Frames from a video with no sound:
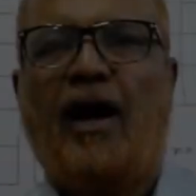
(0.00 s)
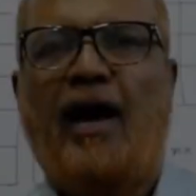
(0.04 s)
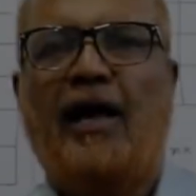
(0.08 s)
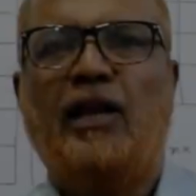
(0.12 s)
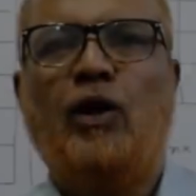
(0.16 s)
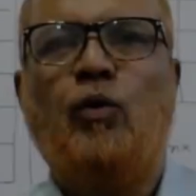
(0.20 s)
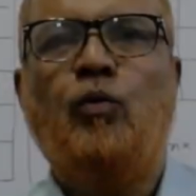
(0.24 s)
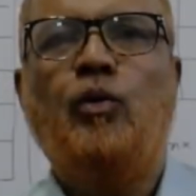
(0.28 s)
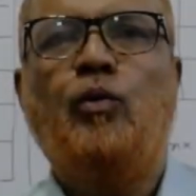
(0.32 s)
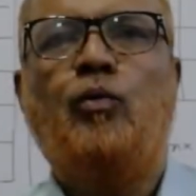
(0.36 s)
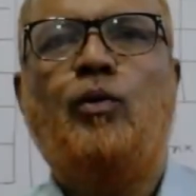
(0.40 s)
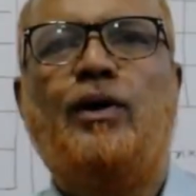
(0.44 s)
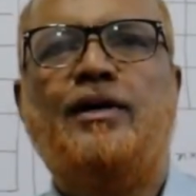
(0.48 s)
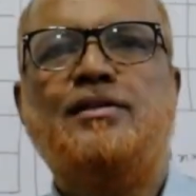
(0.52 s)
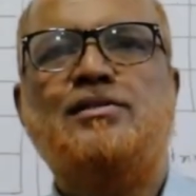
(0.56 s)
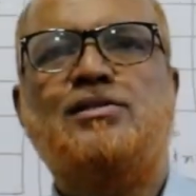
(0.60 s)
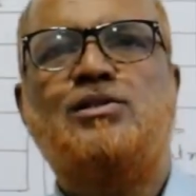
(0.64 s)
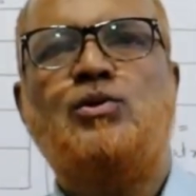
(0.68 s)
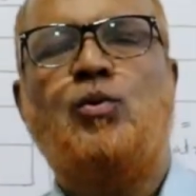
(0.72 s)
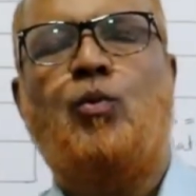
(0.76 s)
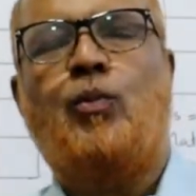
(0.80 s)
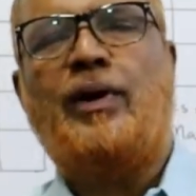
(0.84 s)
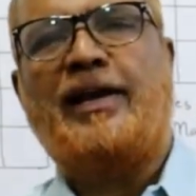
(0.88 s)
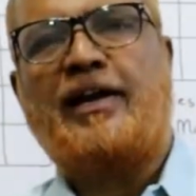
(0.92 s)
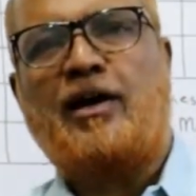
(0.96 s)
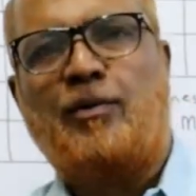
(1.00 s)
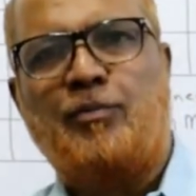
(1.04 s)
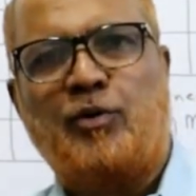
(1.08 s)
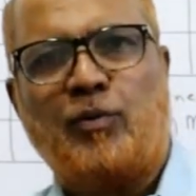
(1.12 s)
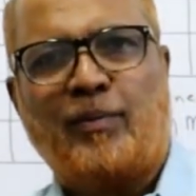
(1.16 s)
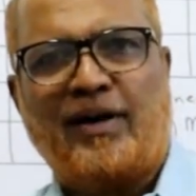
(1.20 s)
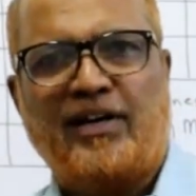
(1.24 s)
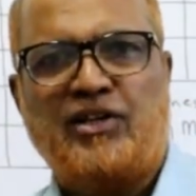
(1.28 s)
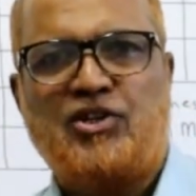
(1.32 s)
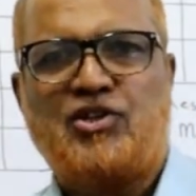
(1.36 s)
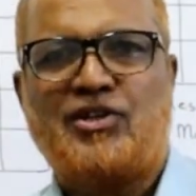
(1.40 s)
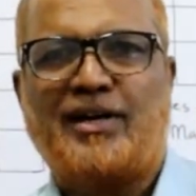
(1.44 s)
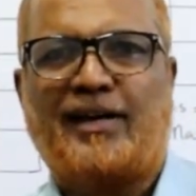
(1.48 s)
Hello viewers, welcome to
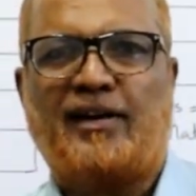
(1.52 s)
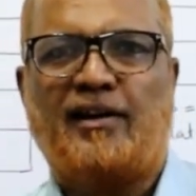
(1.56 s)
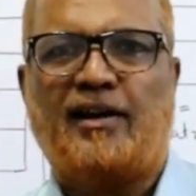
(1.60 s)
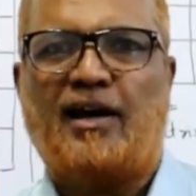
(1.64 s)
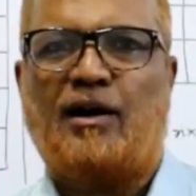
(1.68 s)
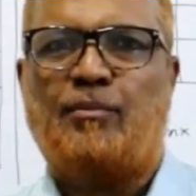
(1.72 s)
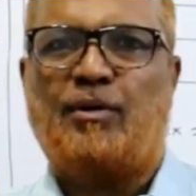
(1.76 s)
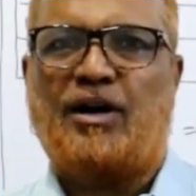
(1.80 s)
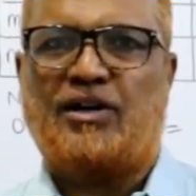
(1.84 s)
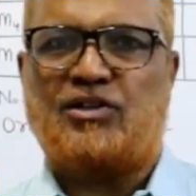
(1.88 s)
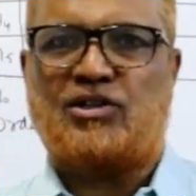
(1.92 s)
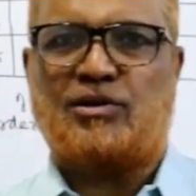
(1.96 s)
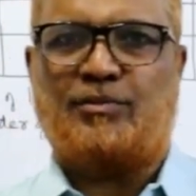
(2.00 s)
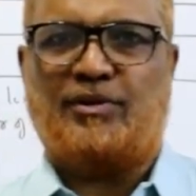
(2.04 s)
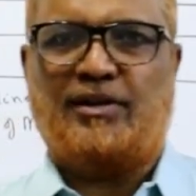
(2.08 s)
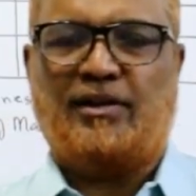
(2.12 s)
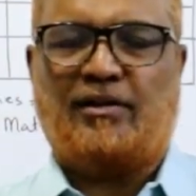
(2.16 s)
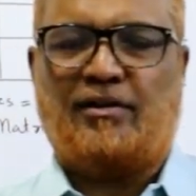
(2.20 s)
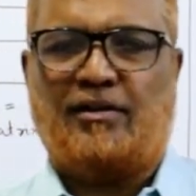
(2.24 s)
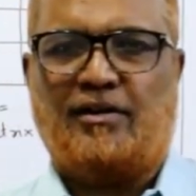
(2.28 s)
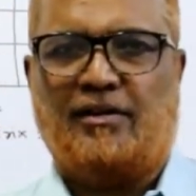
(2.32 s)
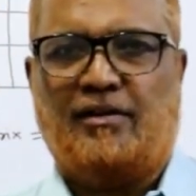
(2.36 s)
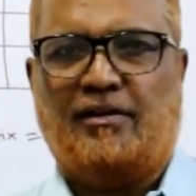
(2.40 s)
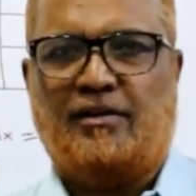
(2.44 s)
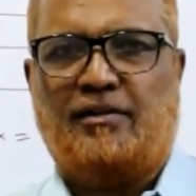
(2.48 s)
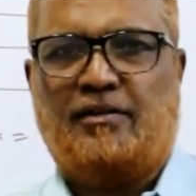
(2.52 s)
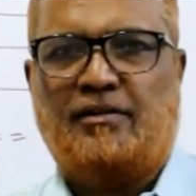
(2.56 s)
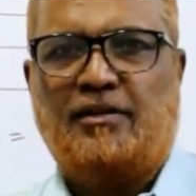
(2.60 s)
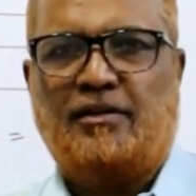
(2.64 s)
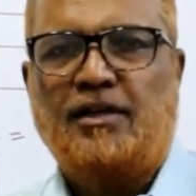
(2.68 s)
my channel. I'm Hasham Ali Khan.